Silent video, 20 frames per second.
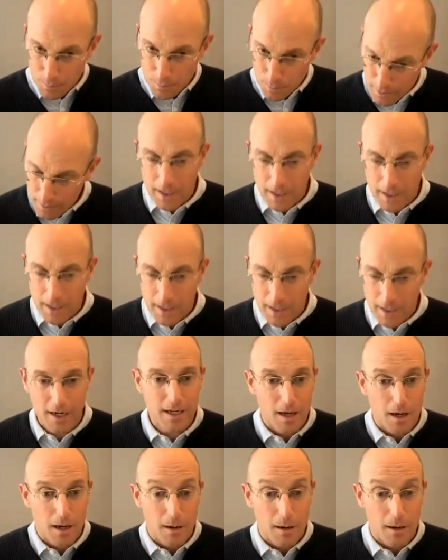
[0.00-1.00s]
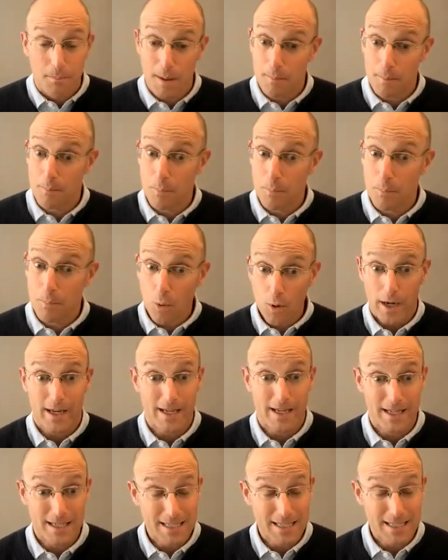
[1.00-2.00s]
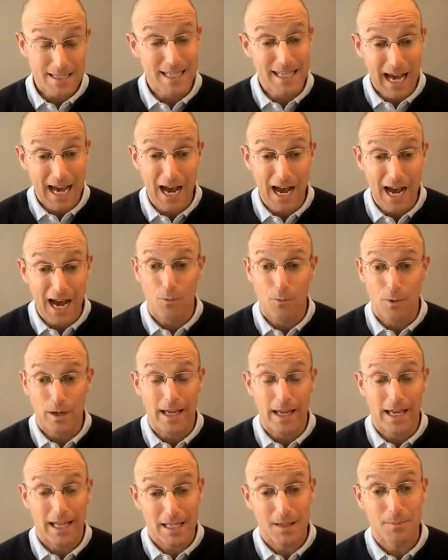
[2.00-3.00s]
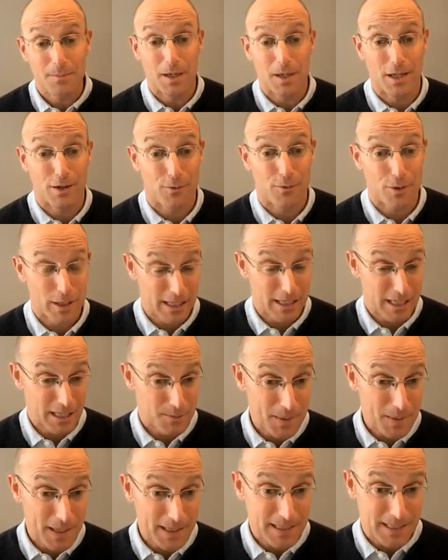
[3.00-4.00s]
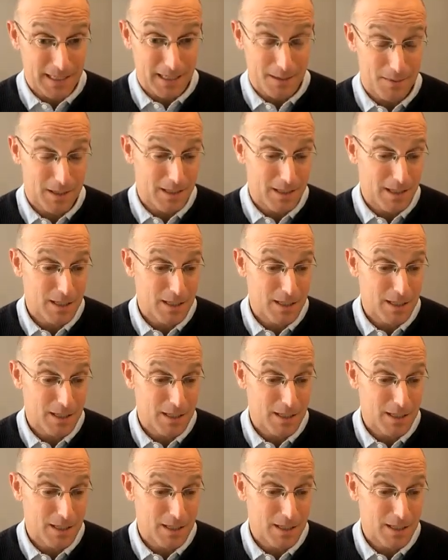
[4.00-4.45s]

preliminary, but boy, is it not what anybody really expected.